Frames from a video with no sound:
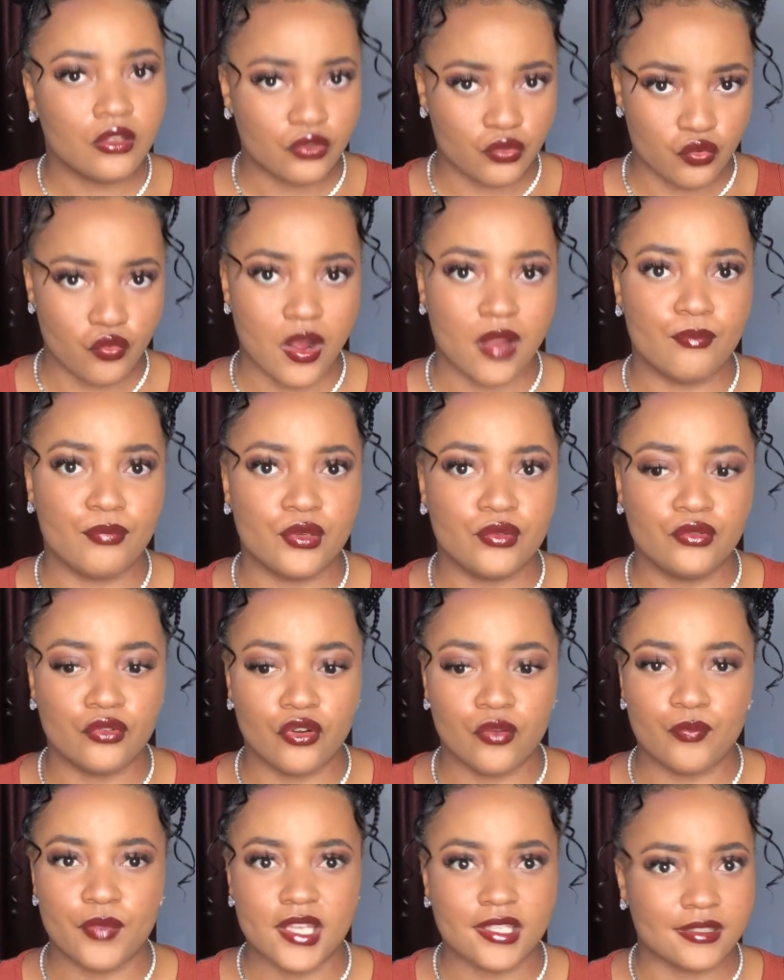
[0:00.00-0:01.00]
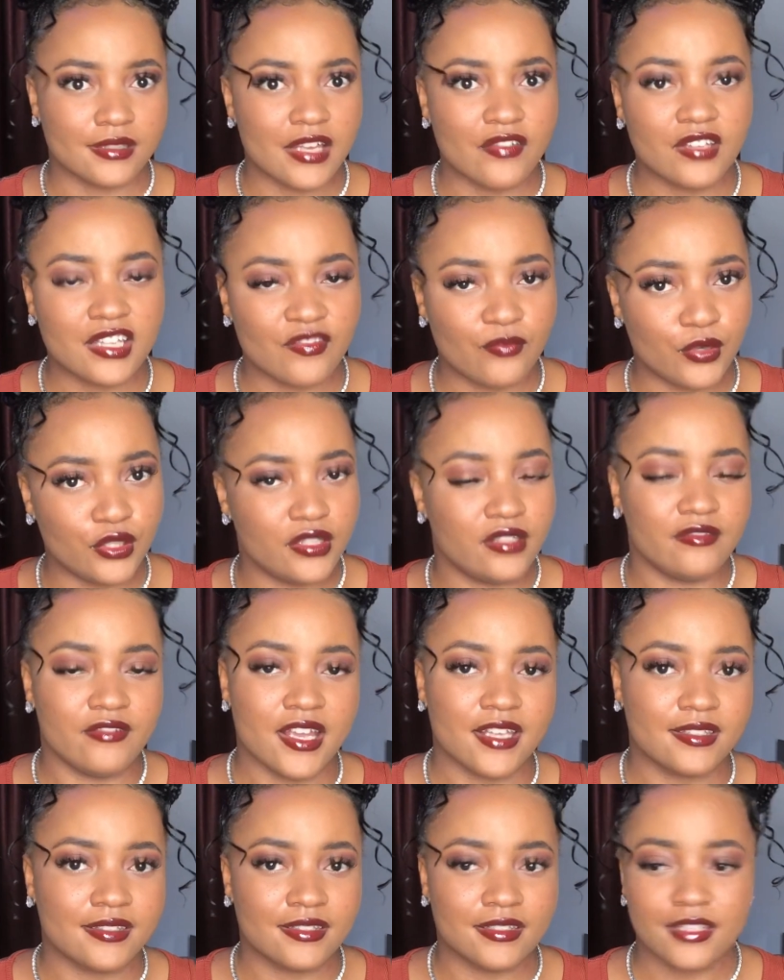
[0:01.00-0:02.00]
You go and build your own person. Everybody
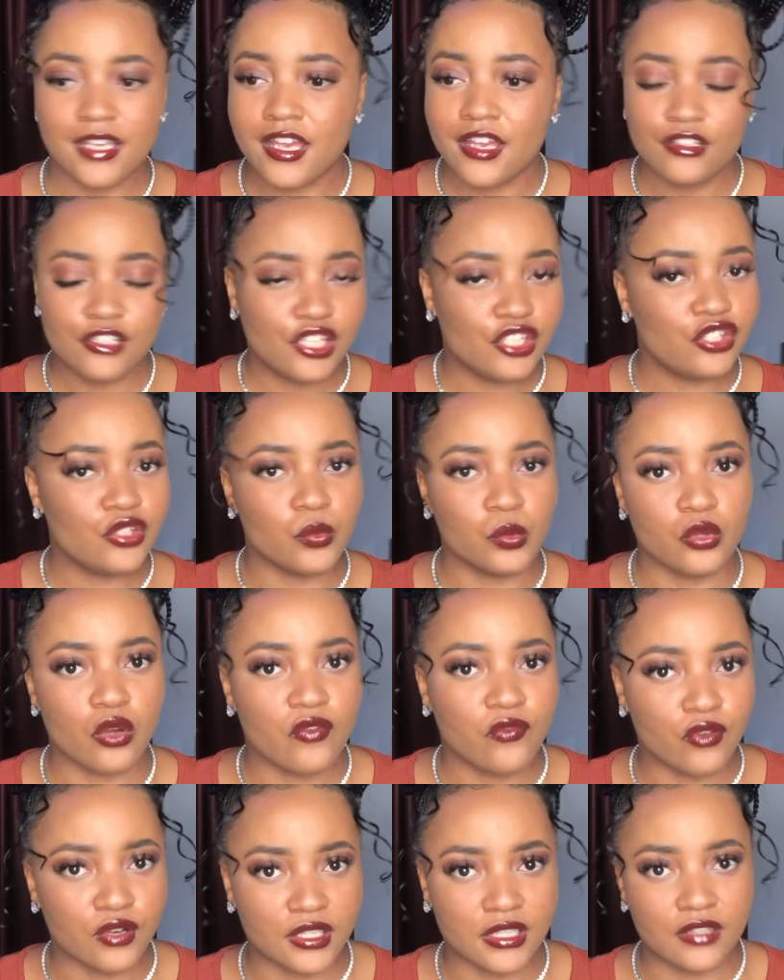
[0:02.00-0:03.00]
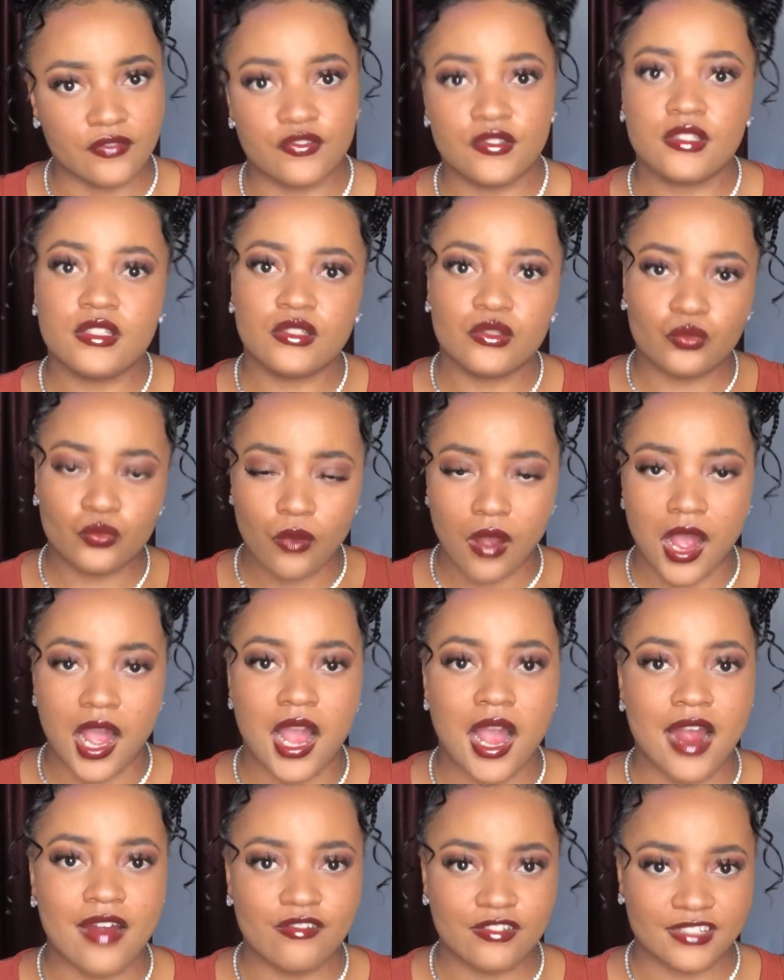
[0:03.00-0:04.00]
rest. Since you will not forgive, since you are
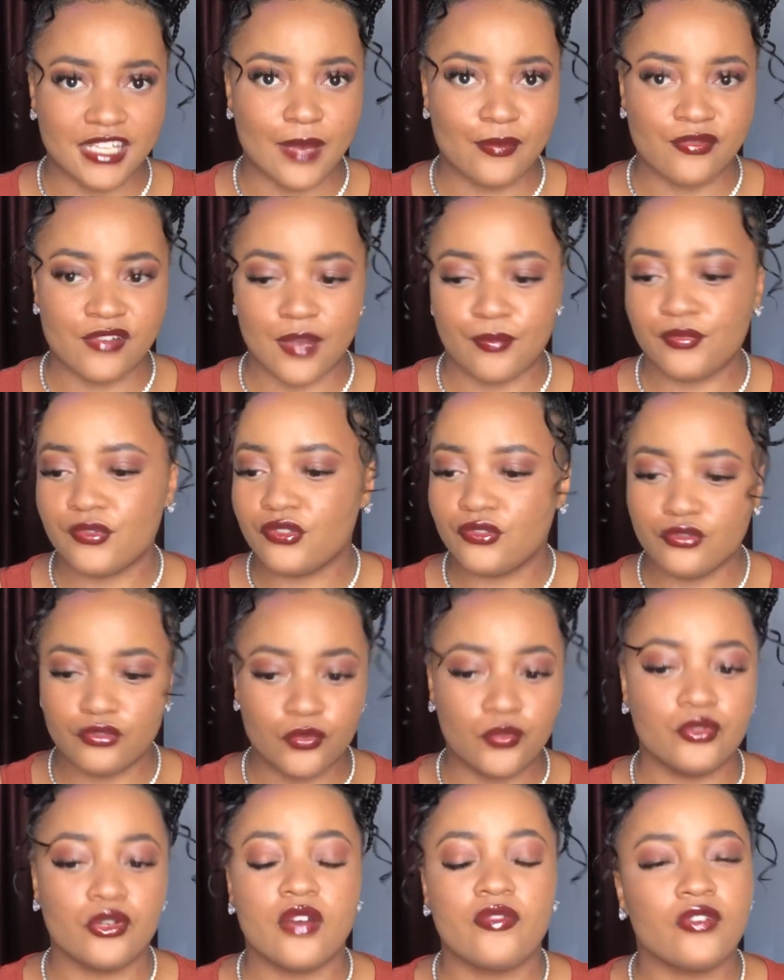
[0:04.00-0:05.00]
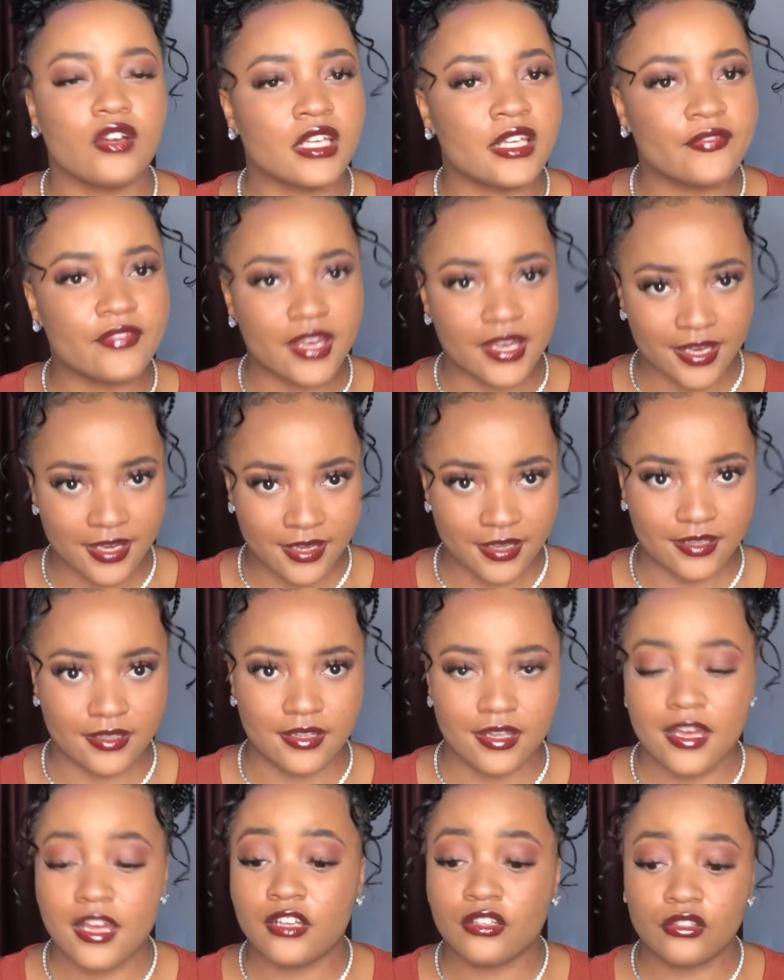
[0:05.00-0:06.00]
separate, you will not forgive.
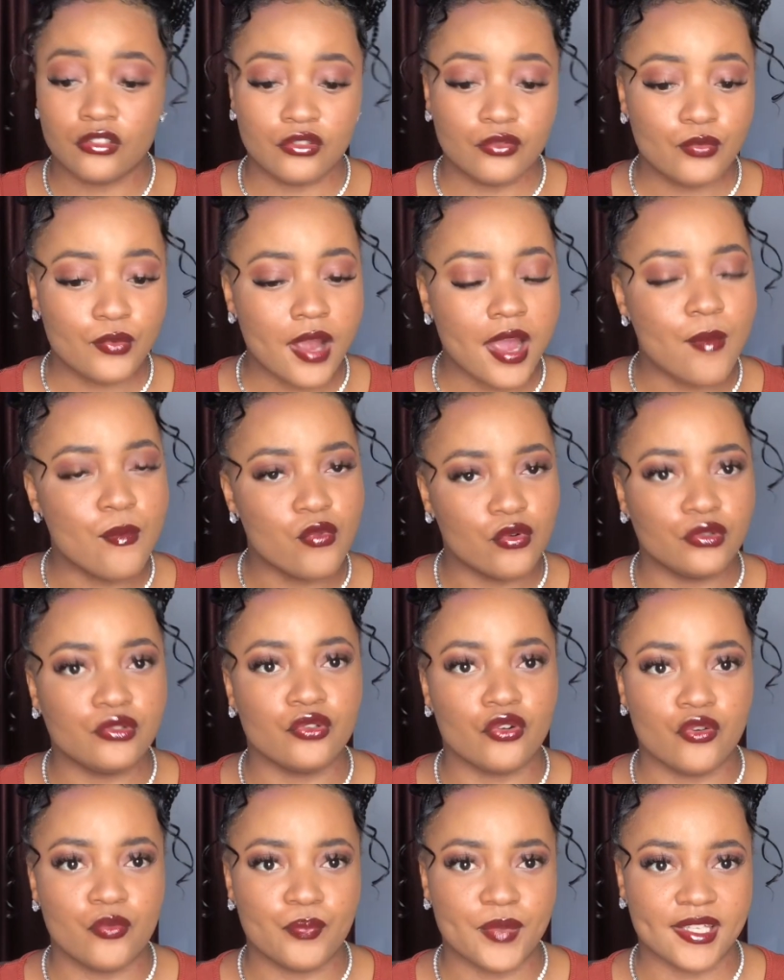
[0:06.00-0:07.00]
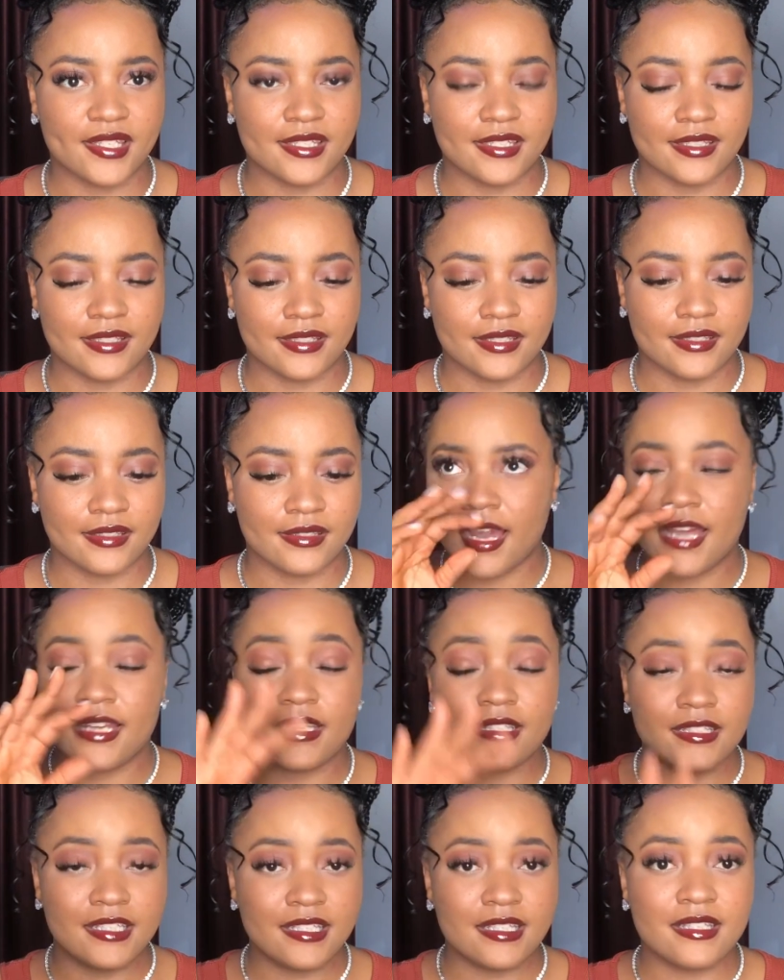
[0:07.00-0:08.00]
You go and mold your own person. And
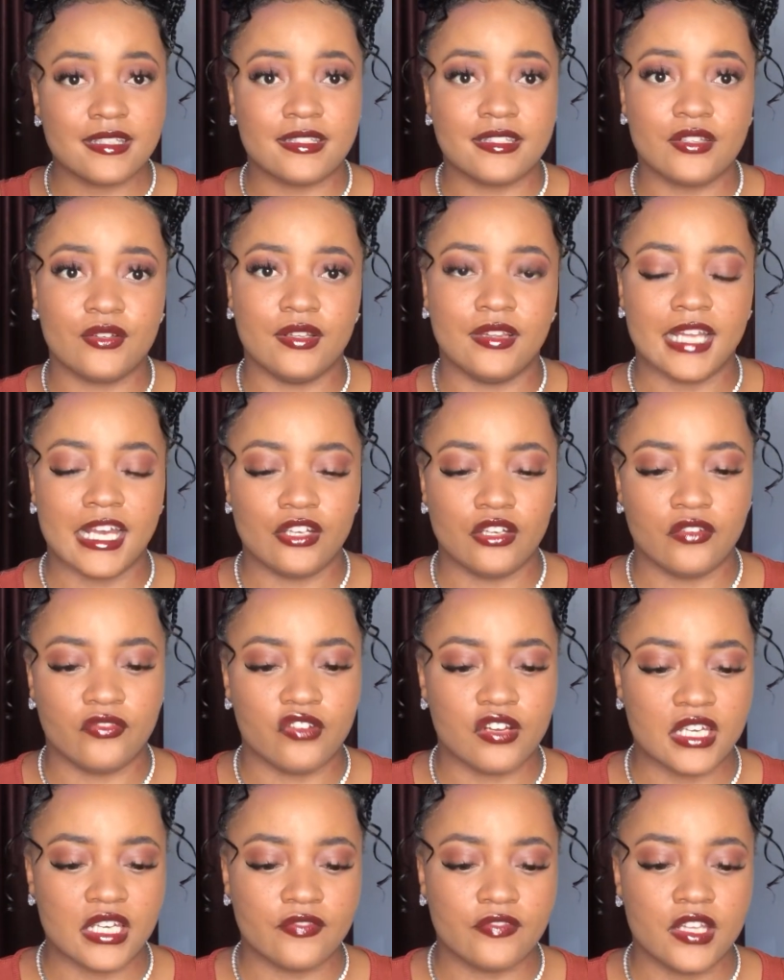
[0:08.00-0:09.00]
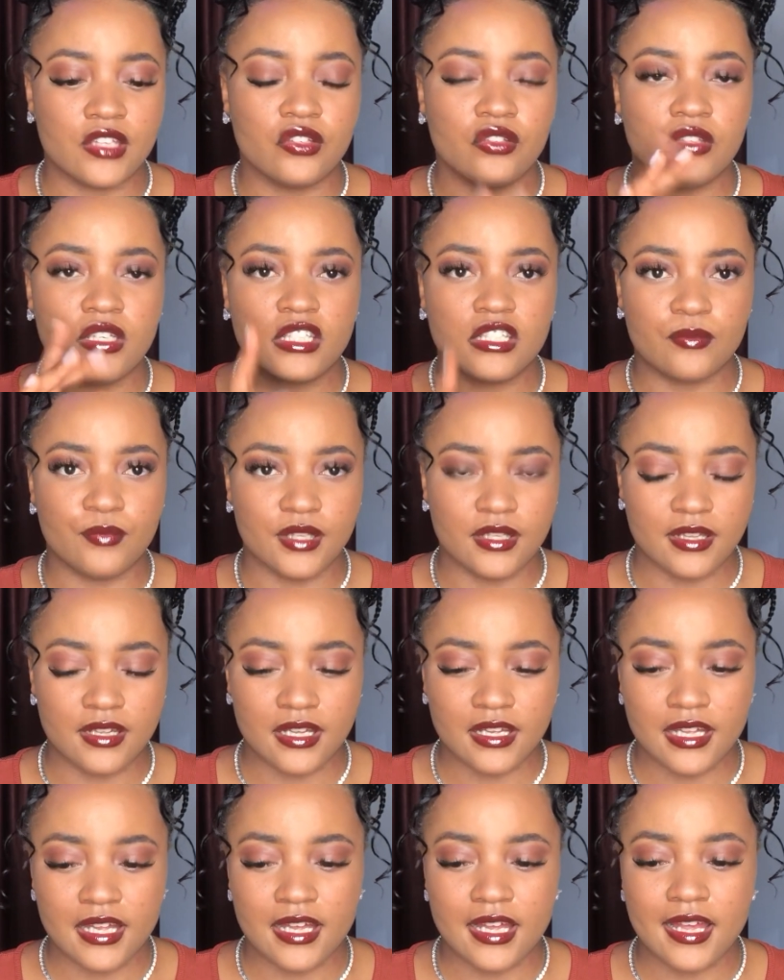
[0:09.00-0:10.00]
this is still in line of forgiveness. You need to be
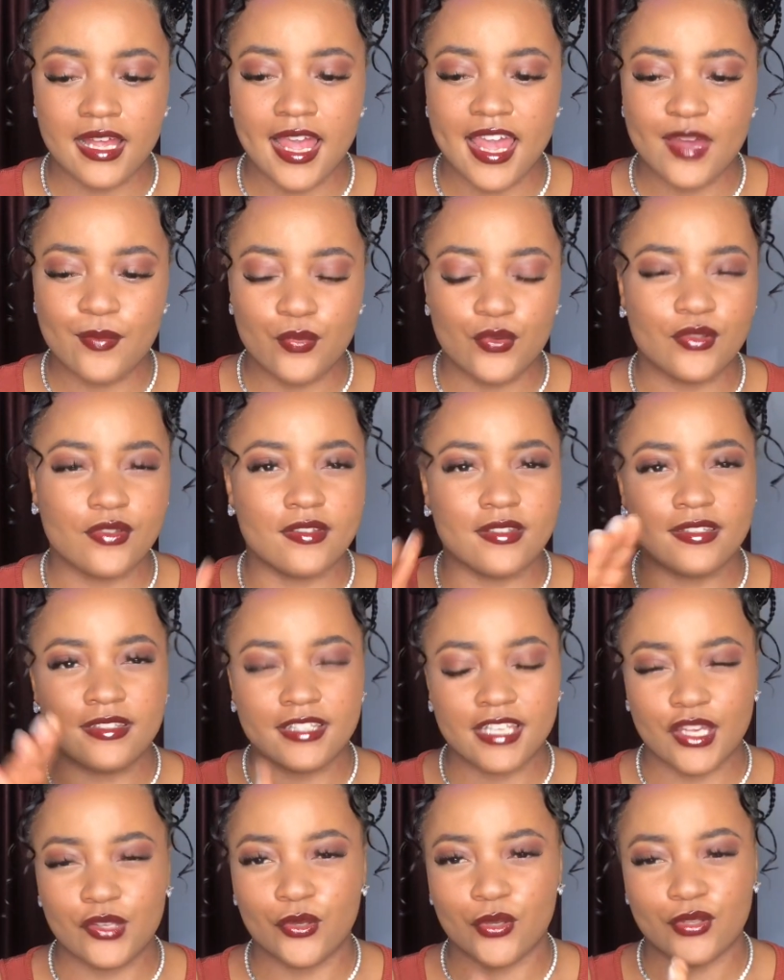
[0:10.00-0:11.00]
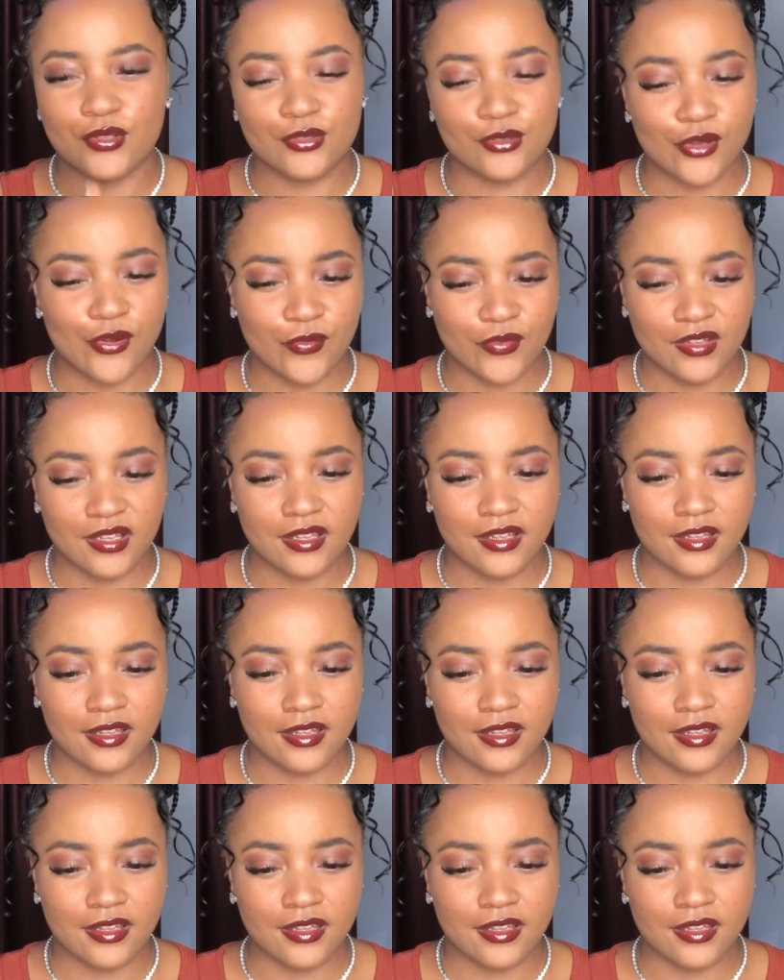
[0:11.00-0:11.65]
able to say you're sorry.